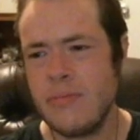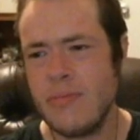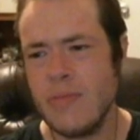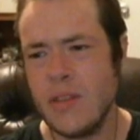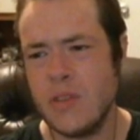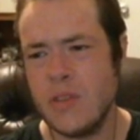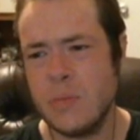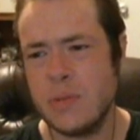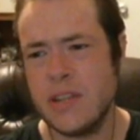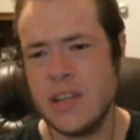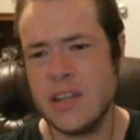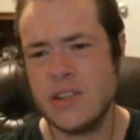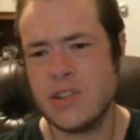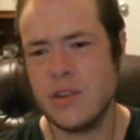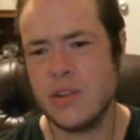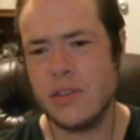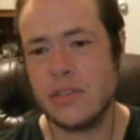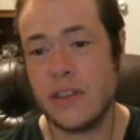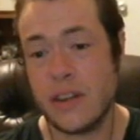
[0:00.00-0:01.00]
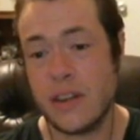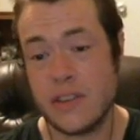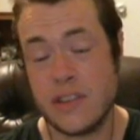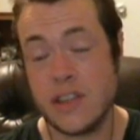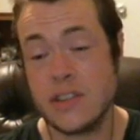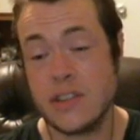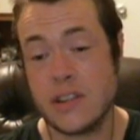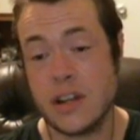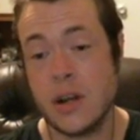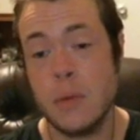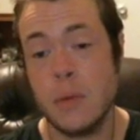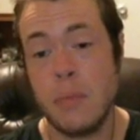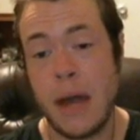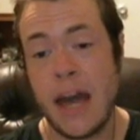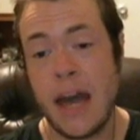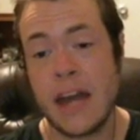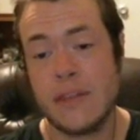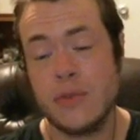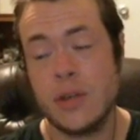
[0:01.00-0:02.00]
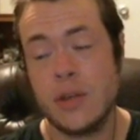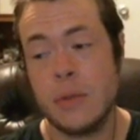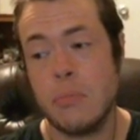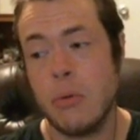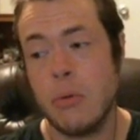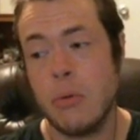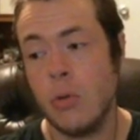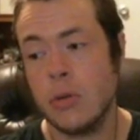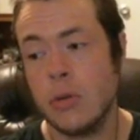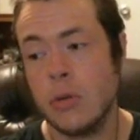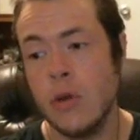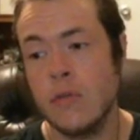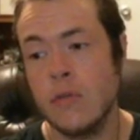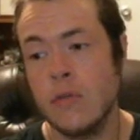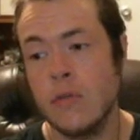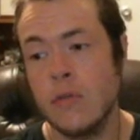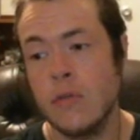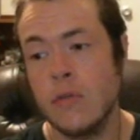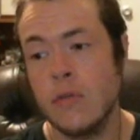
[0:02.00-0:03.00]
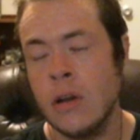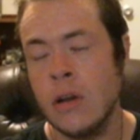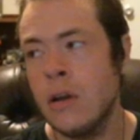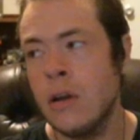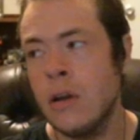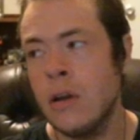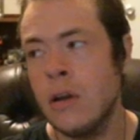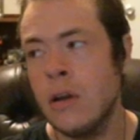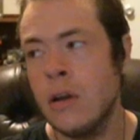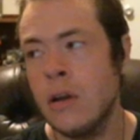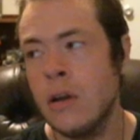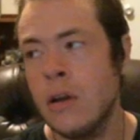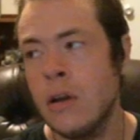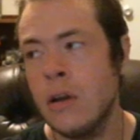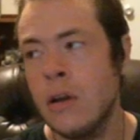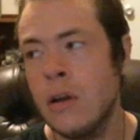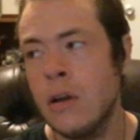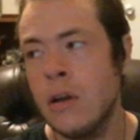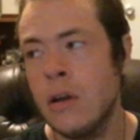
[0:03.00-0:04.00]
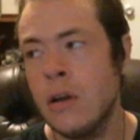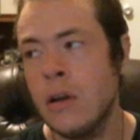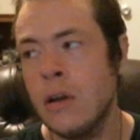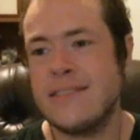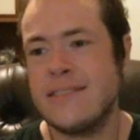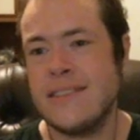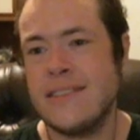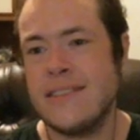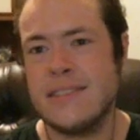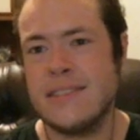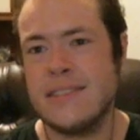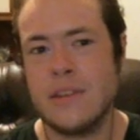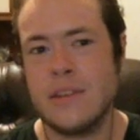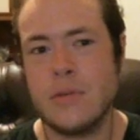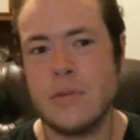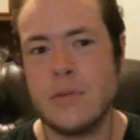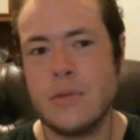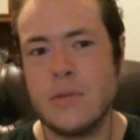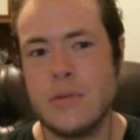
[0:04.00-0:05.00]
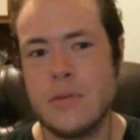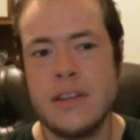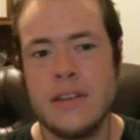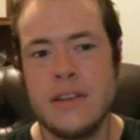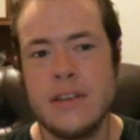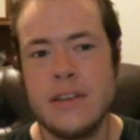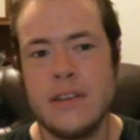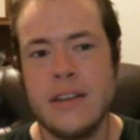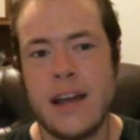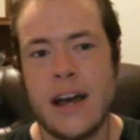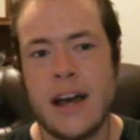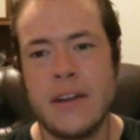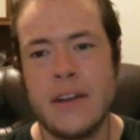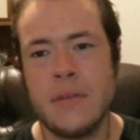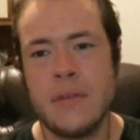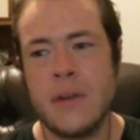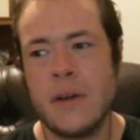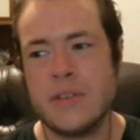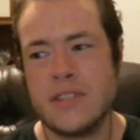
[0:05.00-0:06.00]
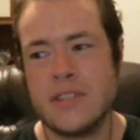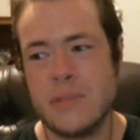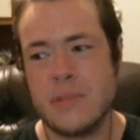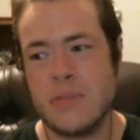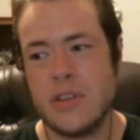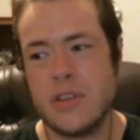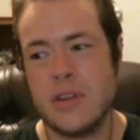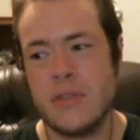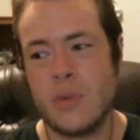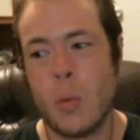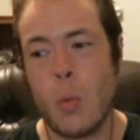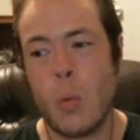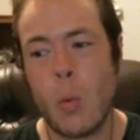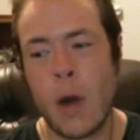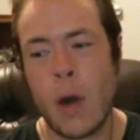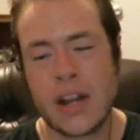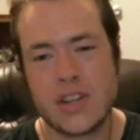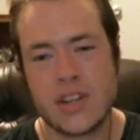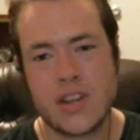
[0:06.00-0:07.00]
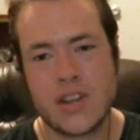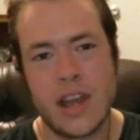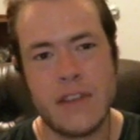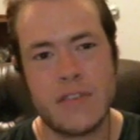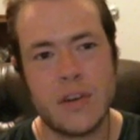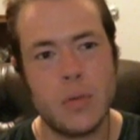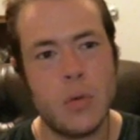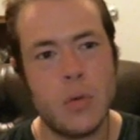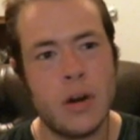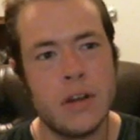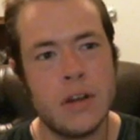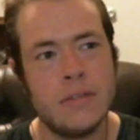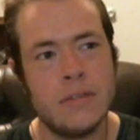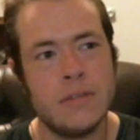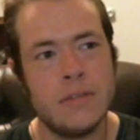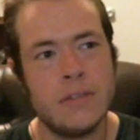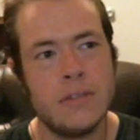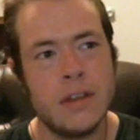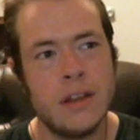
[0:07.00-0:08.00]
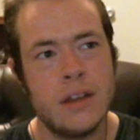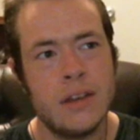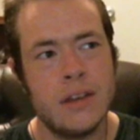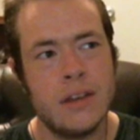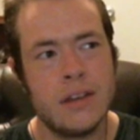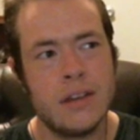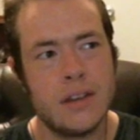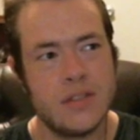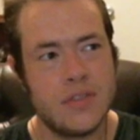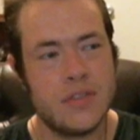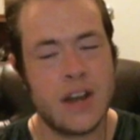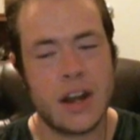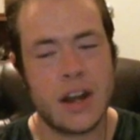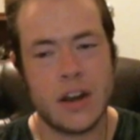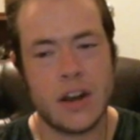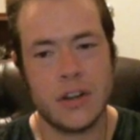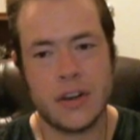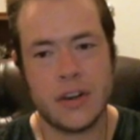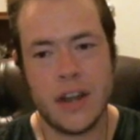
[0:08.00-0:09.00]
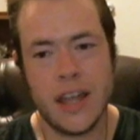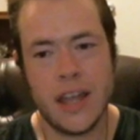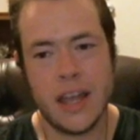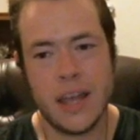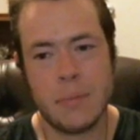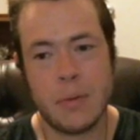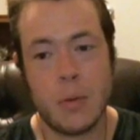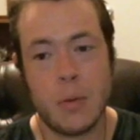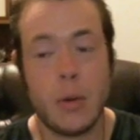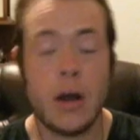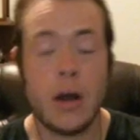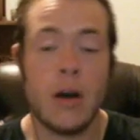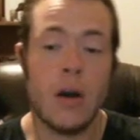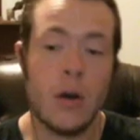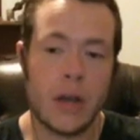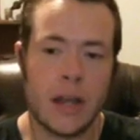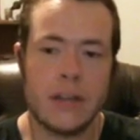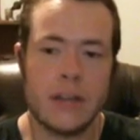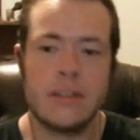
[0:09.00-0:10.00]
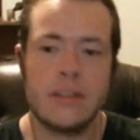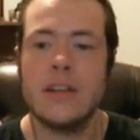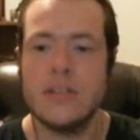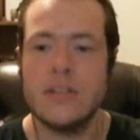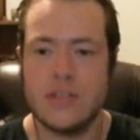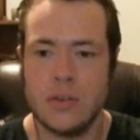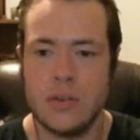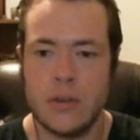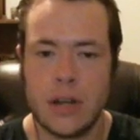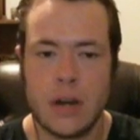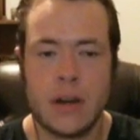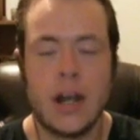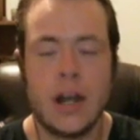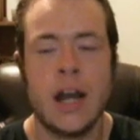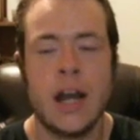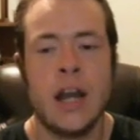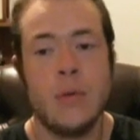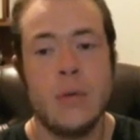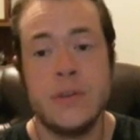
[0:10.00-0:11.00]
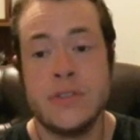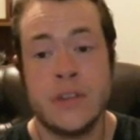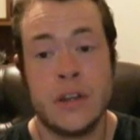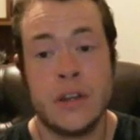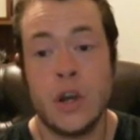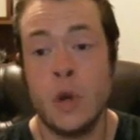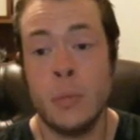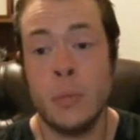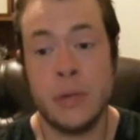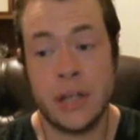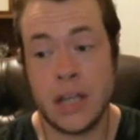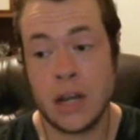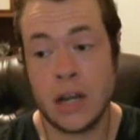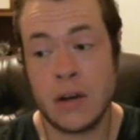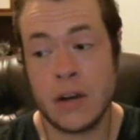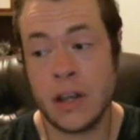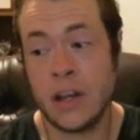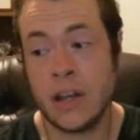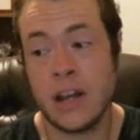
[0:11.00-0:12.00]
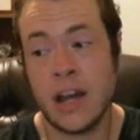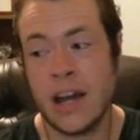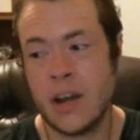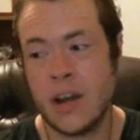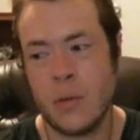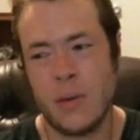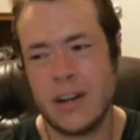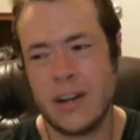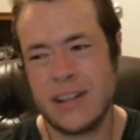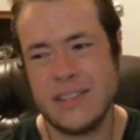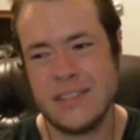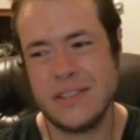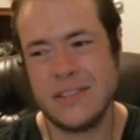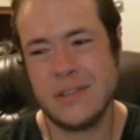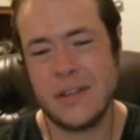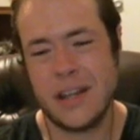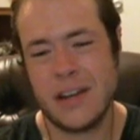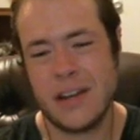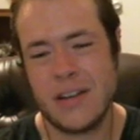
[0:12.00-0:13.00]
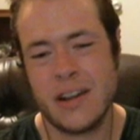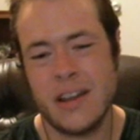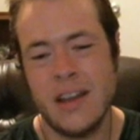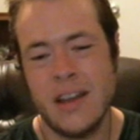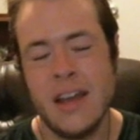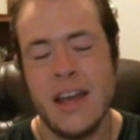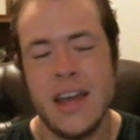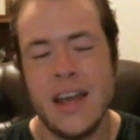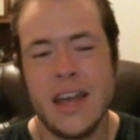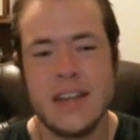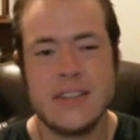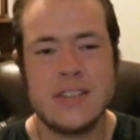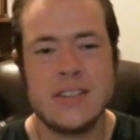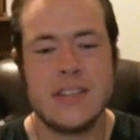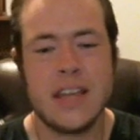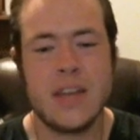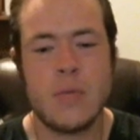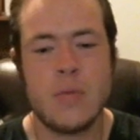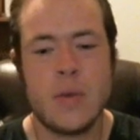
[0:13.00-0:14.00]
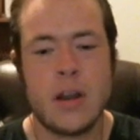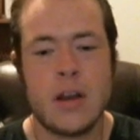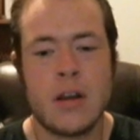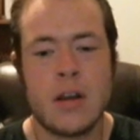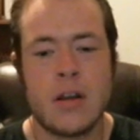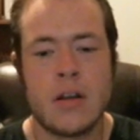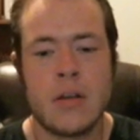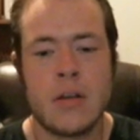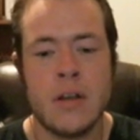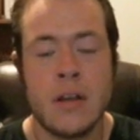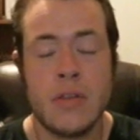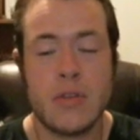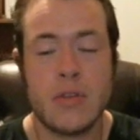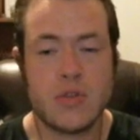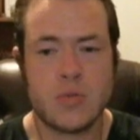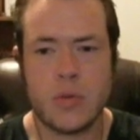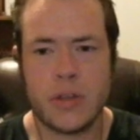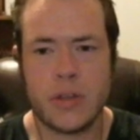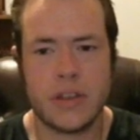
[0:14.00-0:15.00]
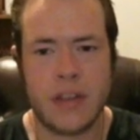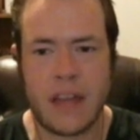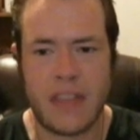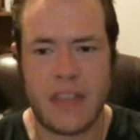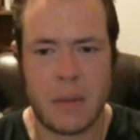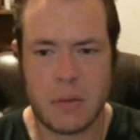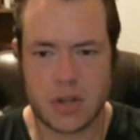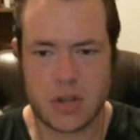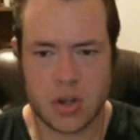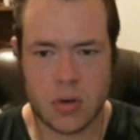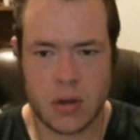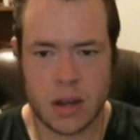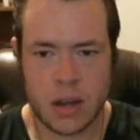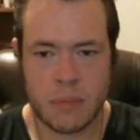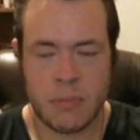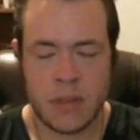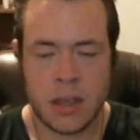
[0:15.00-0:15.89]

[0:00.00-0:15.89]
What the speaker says: The potential that things could go bad if you get pulled over. It's literally, I don't know, just something you'd have to watch everyone because you've got it on your hip. Well, okay, concealed carry. I always think open carry. No, I don't want a concealed carry. In a state where there's really not that much crime,